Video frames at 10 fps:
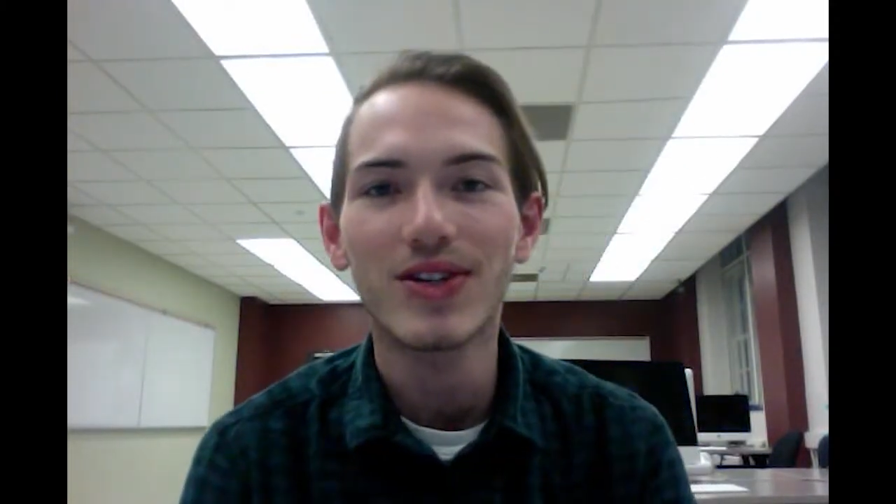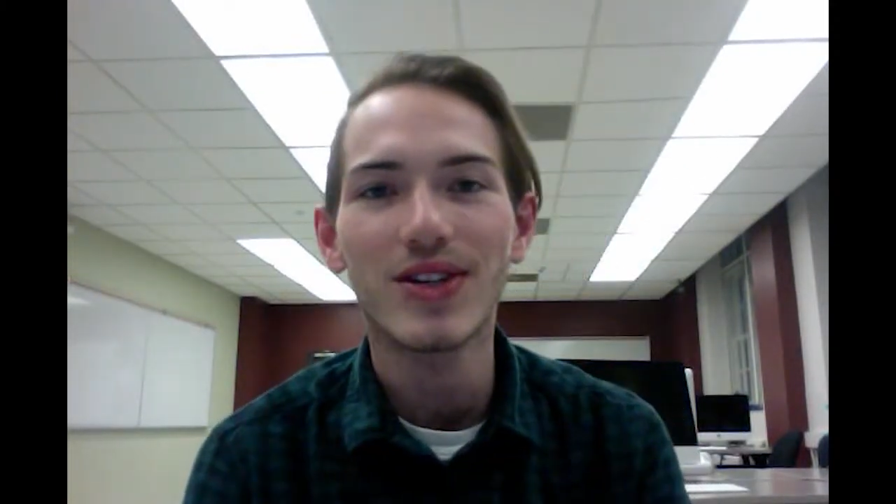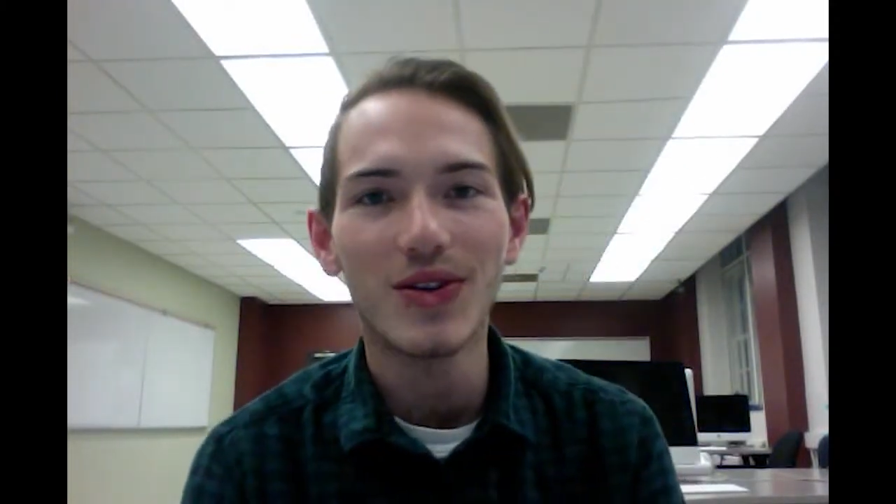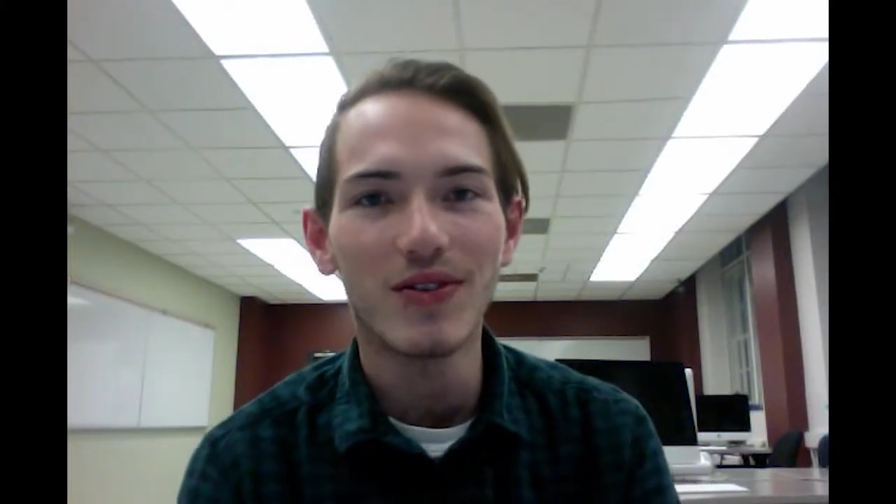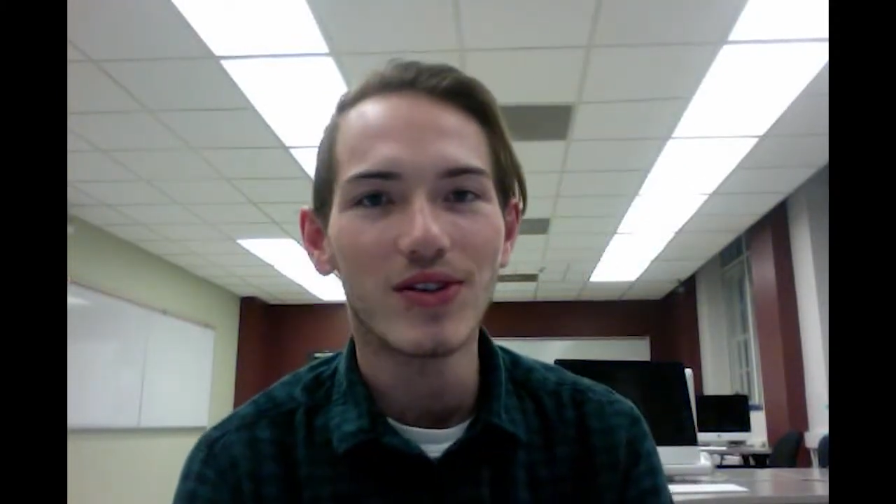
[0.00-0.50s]
here
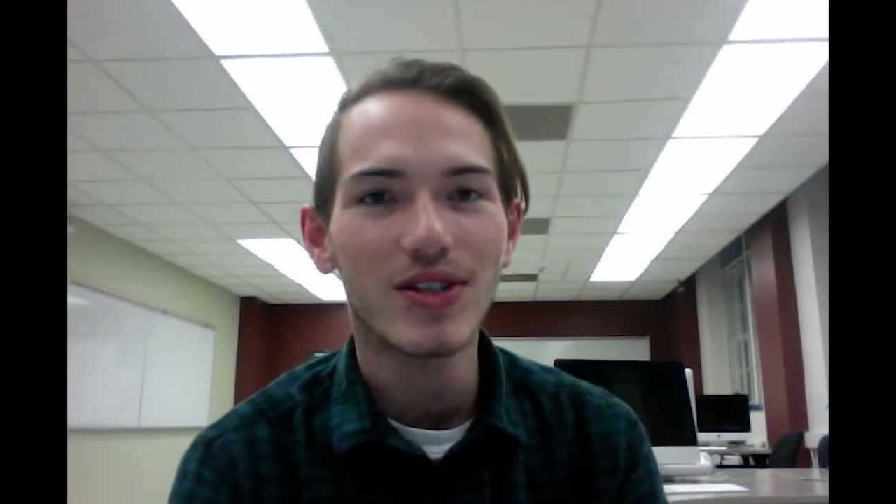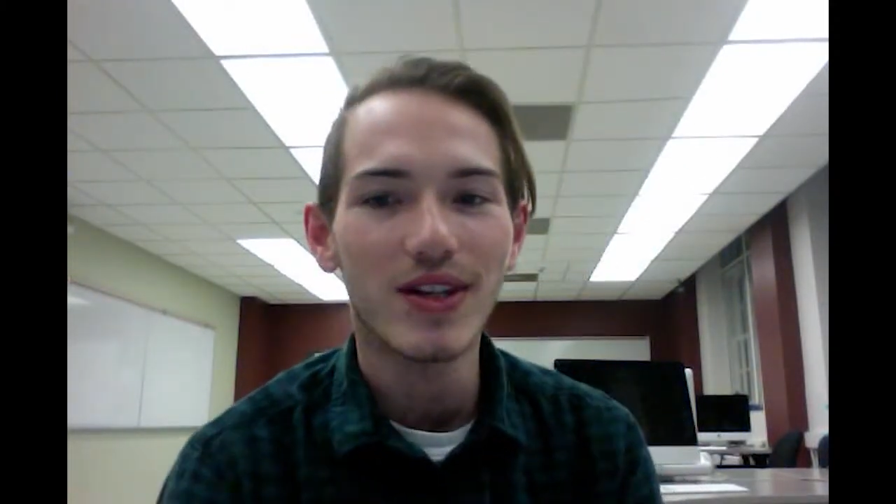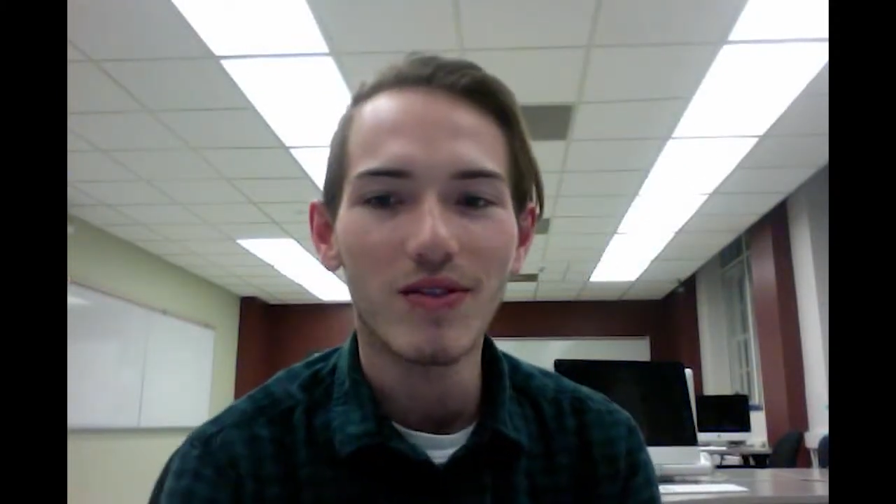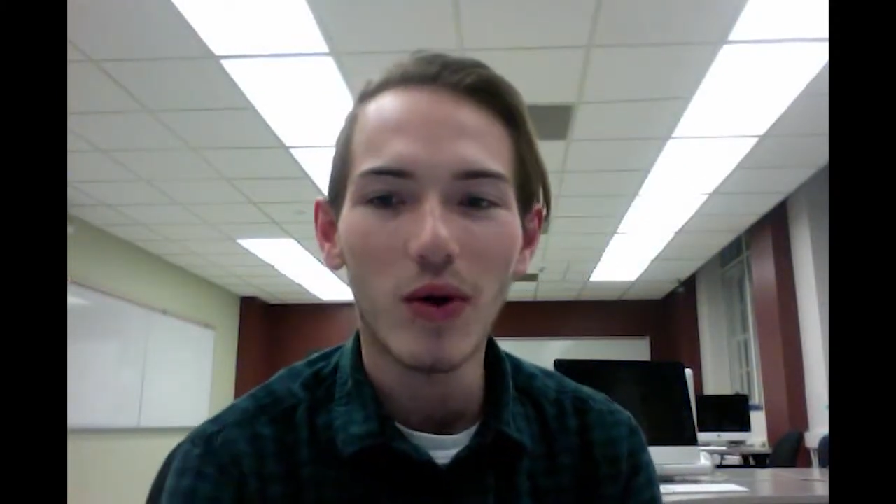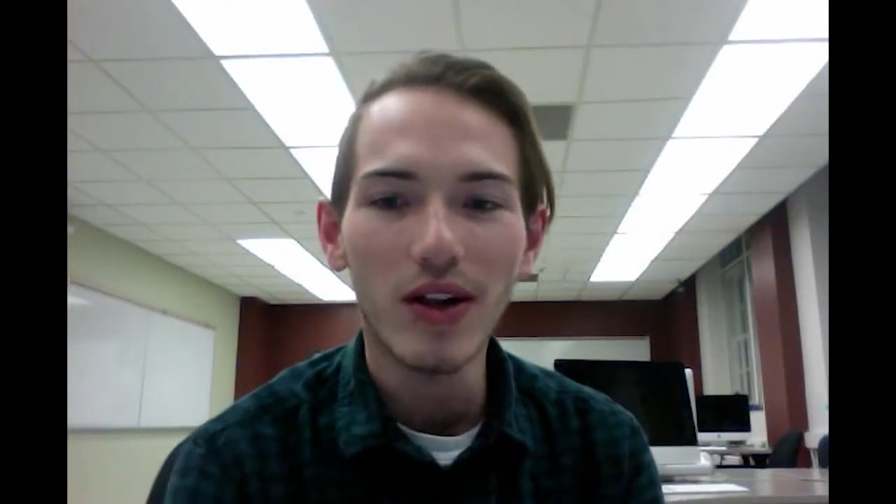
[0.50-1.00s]
at the
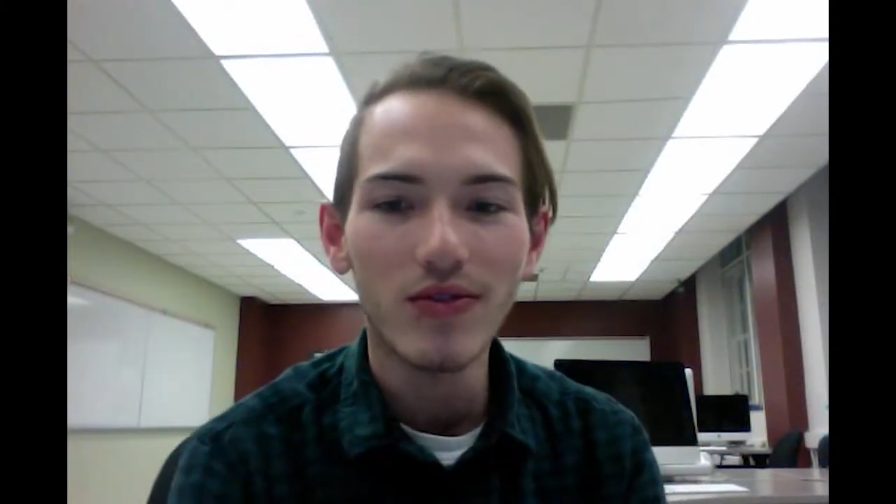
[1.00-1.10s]
University of Guelph.